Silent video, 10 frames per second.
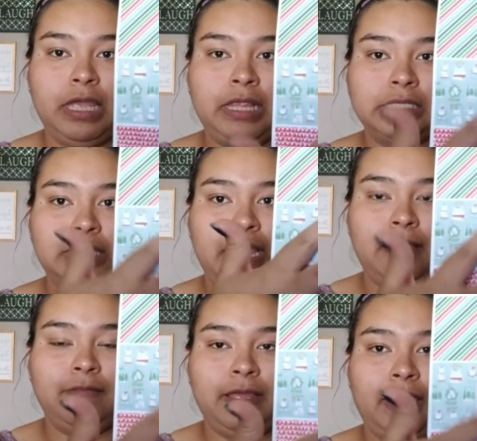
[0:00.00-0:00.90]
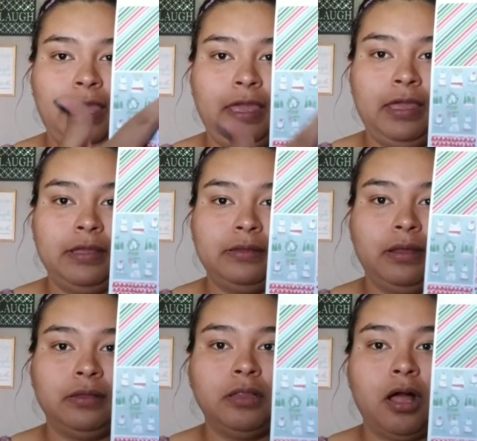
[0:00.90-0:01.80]
It doesn't have like a
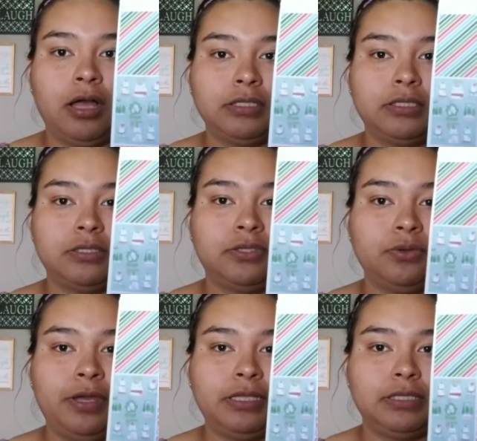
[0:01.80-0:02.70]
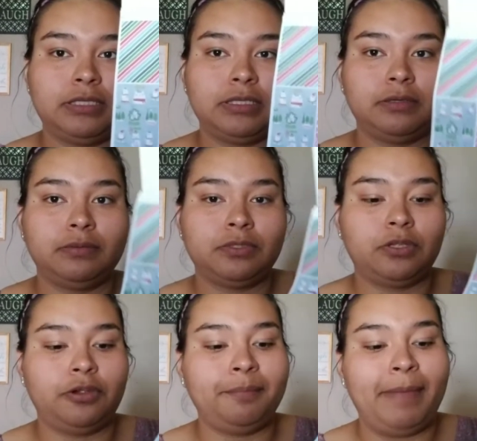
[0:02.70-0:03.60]
gloss to it.
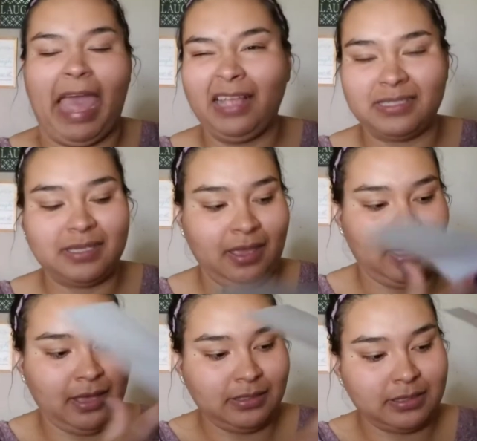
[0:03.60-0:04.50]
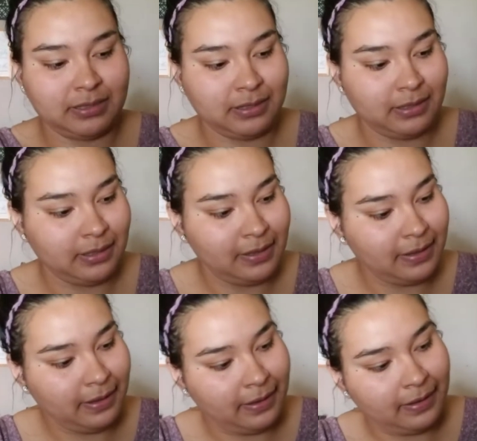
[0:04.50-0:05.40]
So they're matte, I guess.
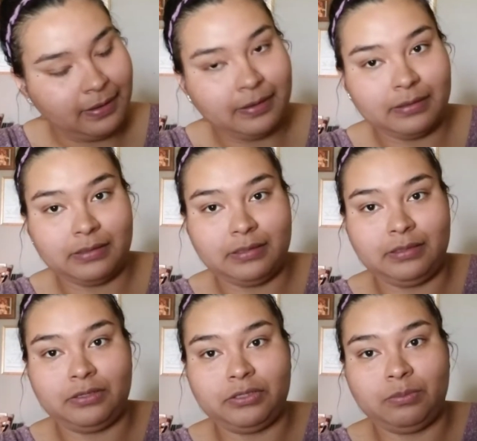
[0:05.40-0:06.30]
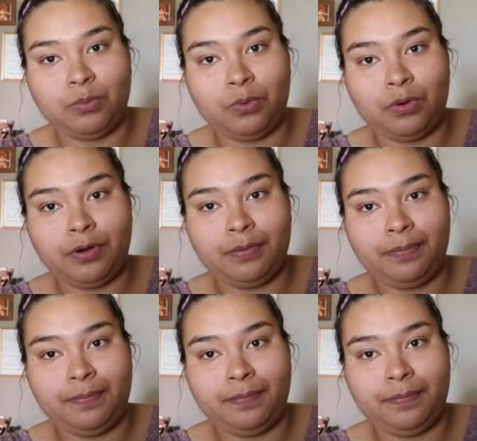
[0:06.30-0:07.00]
Here's more.